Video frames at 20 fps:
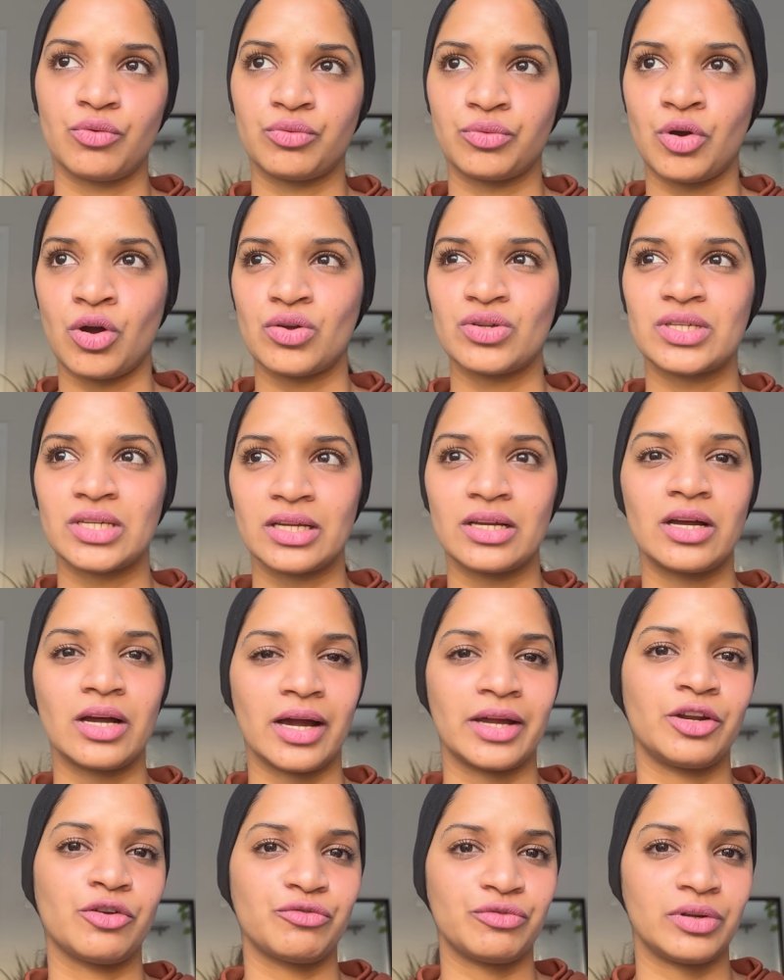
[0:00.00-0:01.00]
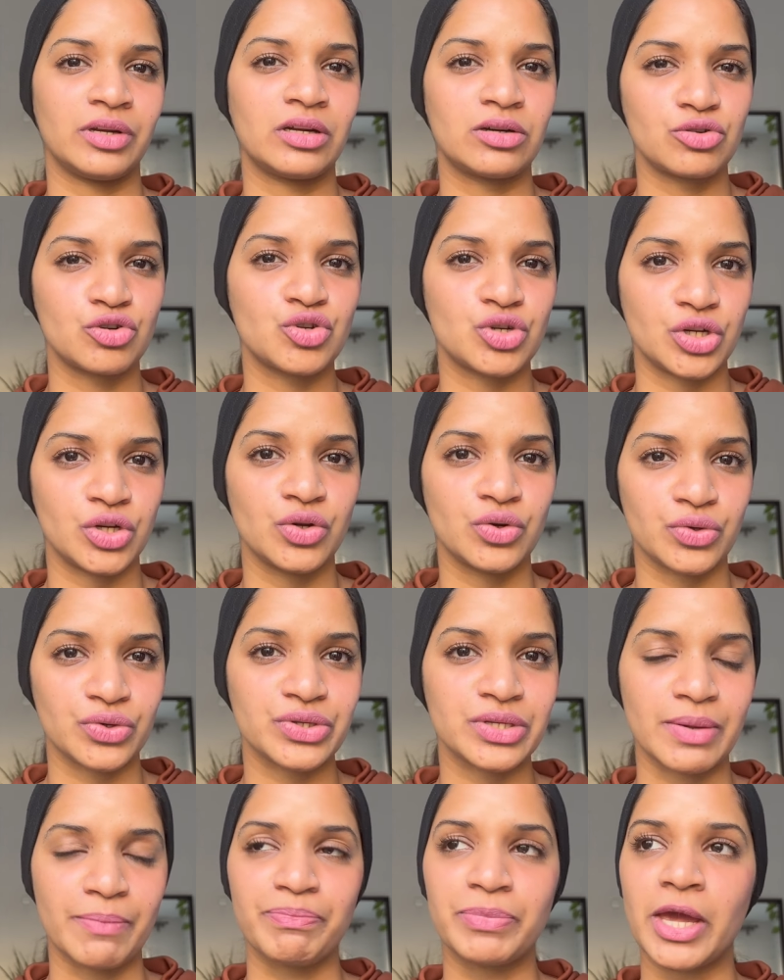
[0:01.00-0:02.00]
causing kind of allergy or
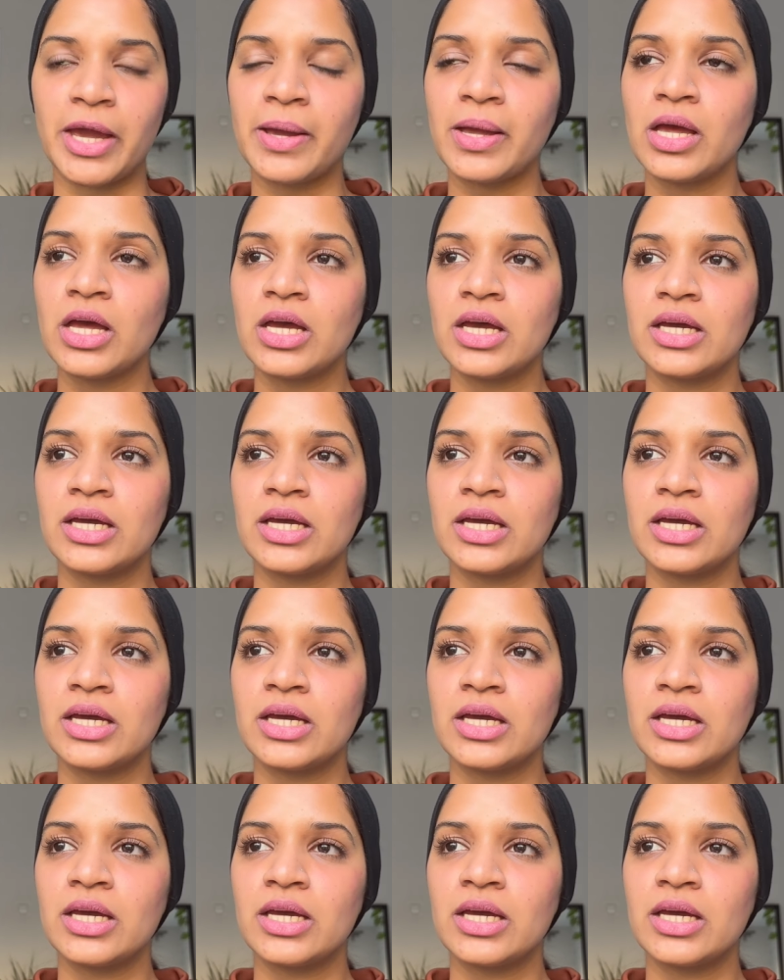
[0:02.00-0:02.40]
something.